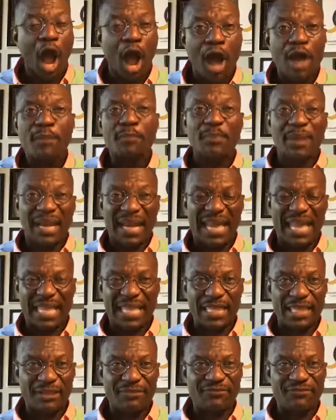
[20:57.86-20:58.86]

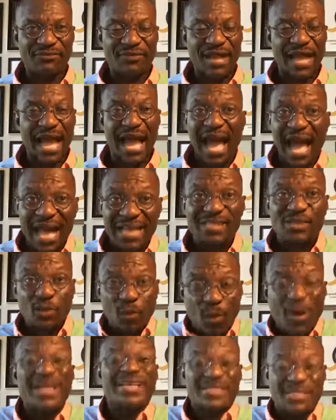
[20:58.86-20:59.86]
Unbelief has
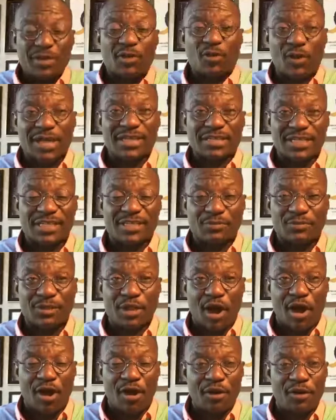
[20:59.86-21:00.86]
consequences,
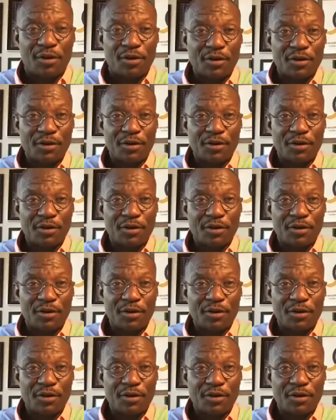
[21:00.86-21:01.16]
y'all.